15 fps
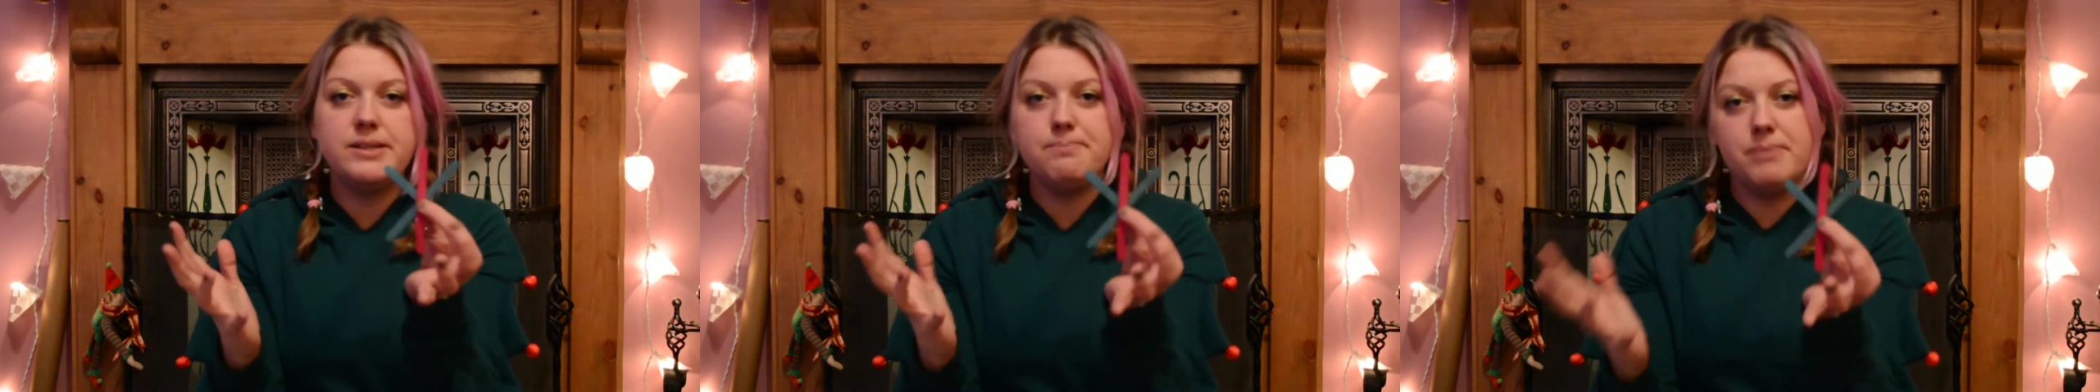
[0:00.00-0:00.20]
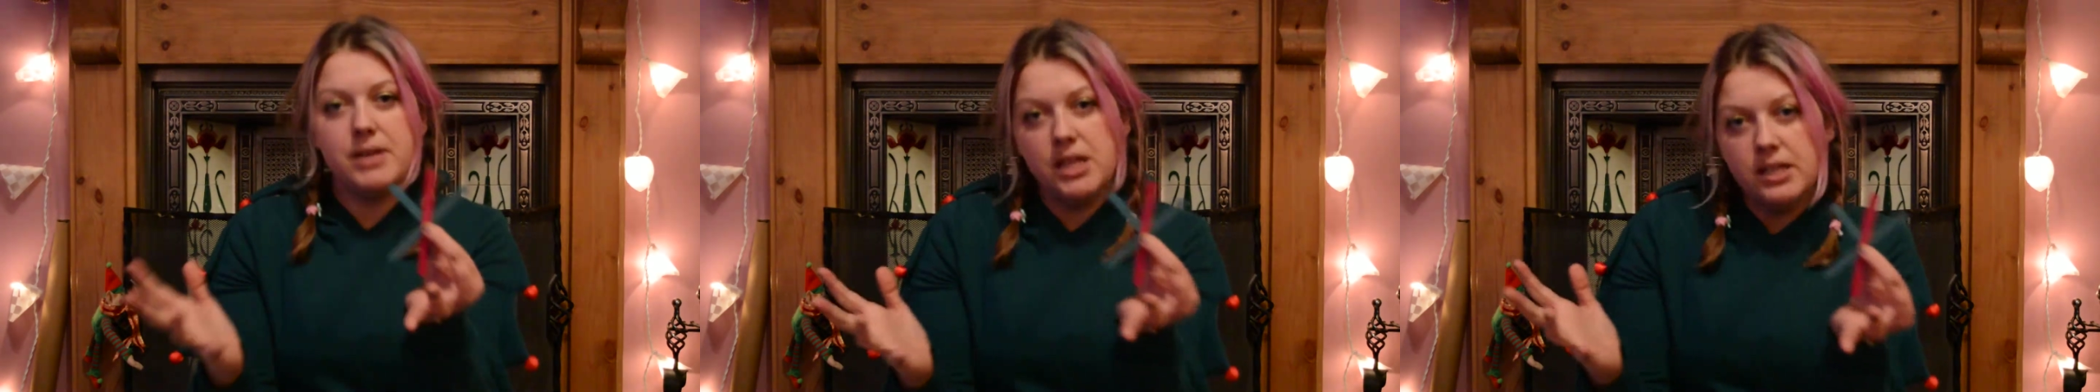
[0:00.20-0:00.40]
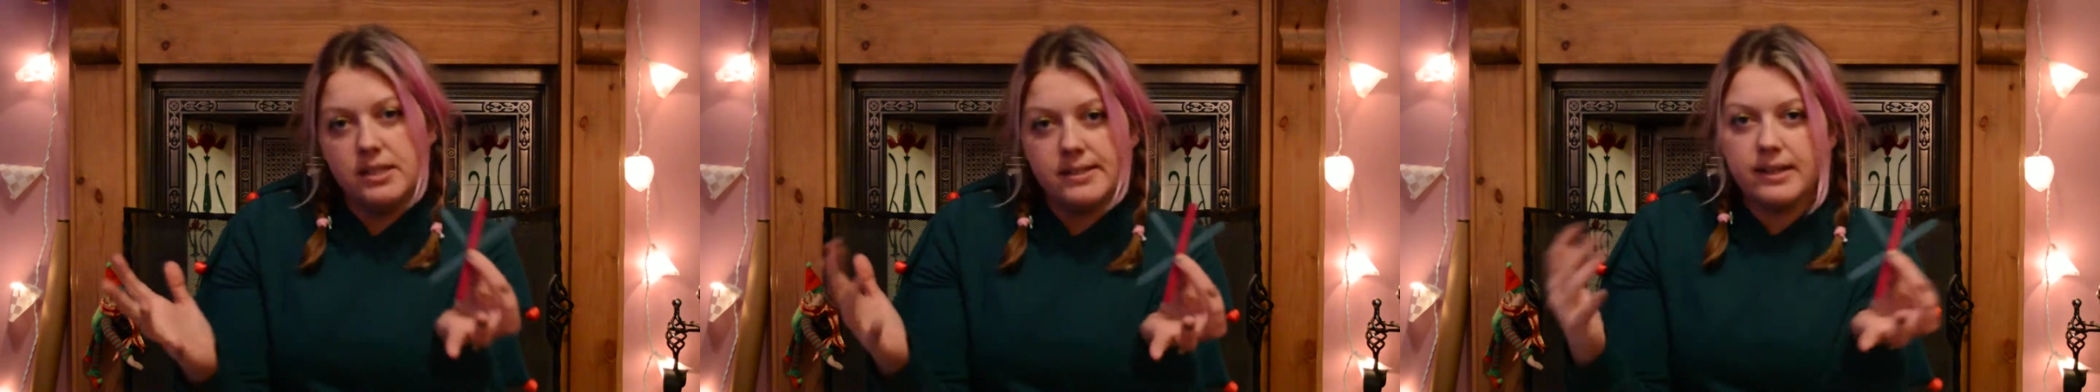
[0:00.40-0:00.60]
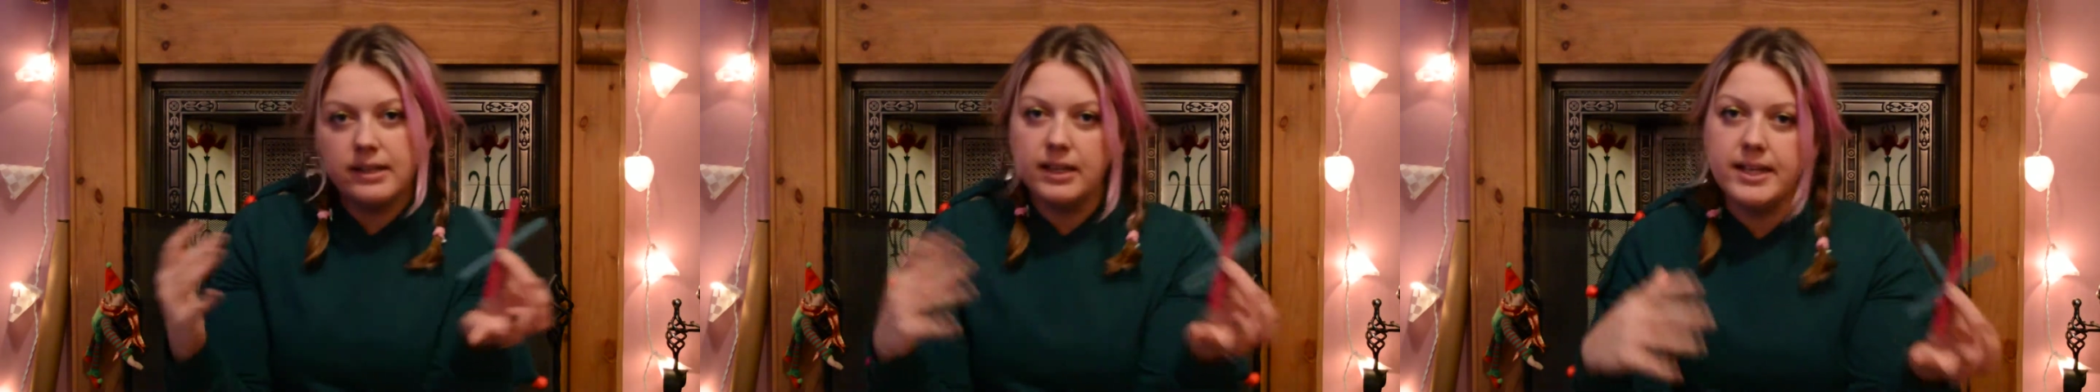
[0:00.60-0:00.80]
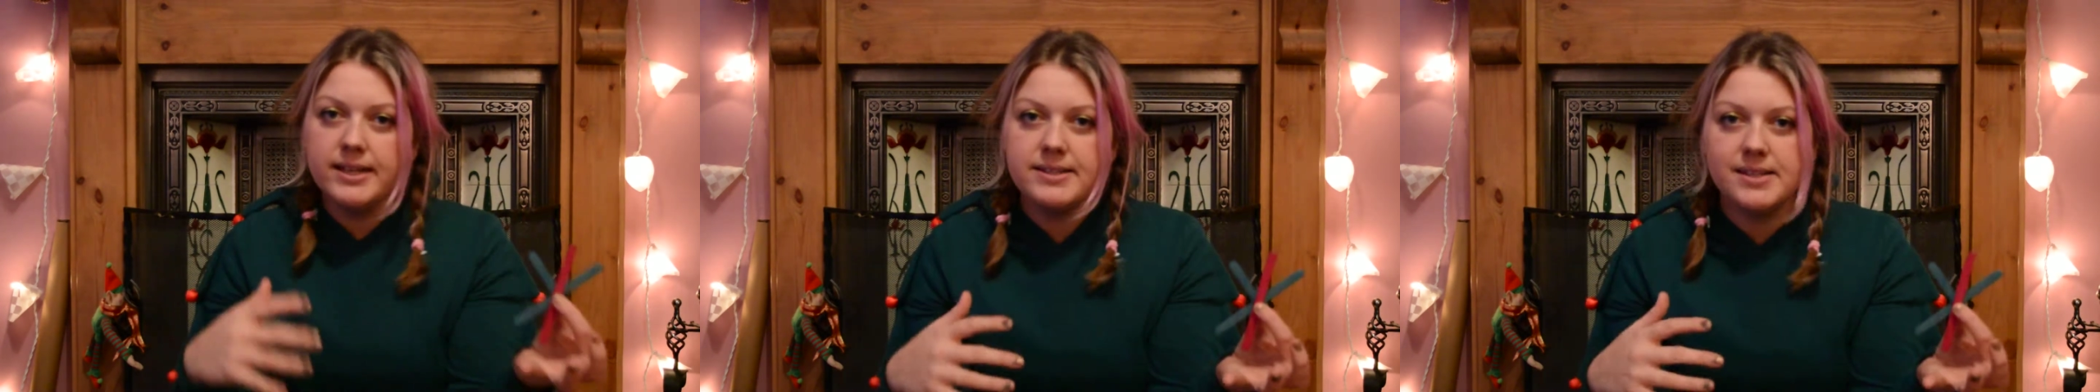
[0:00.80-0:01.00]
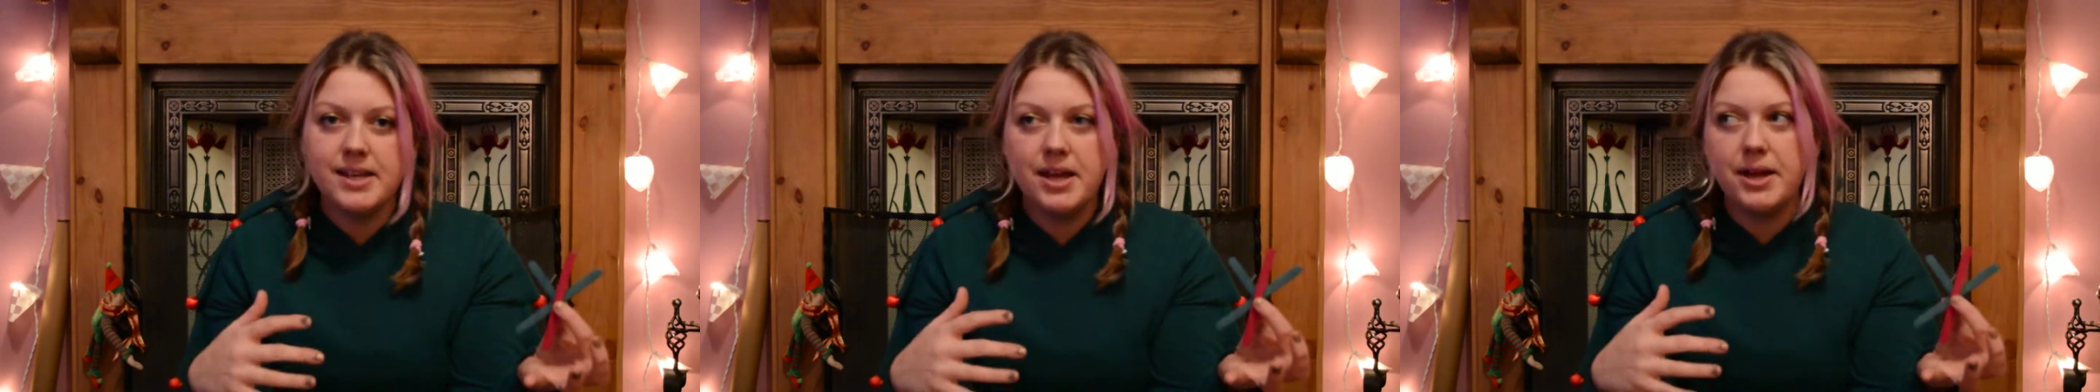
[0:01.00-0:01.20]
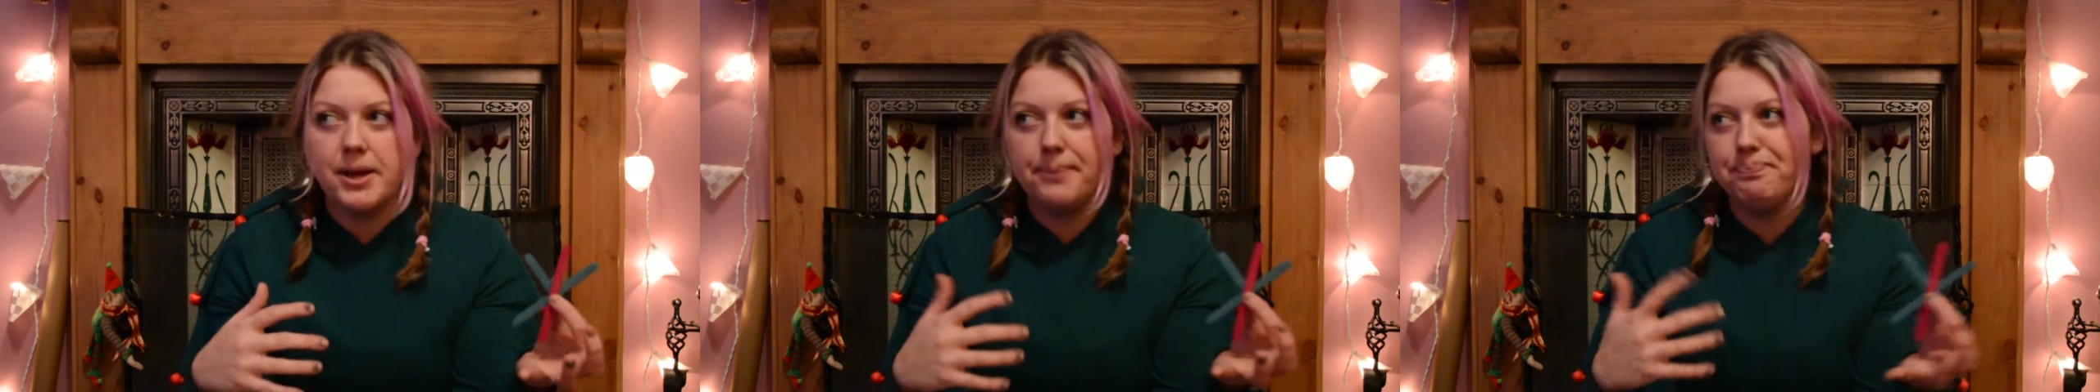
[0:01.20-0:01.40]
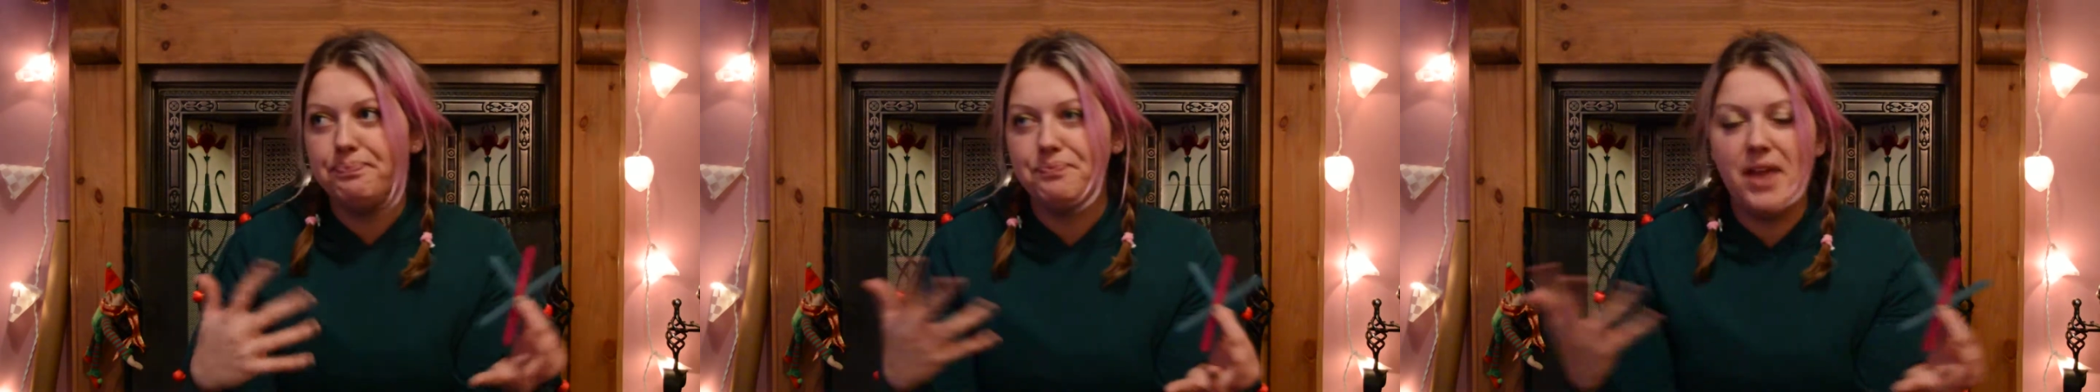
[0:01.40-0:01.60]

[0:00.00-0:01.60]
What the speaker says: beads, glitter,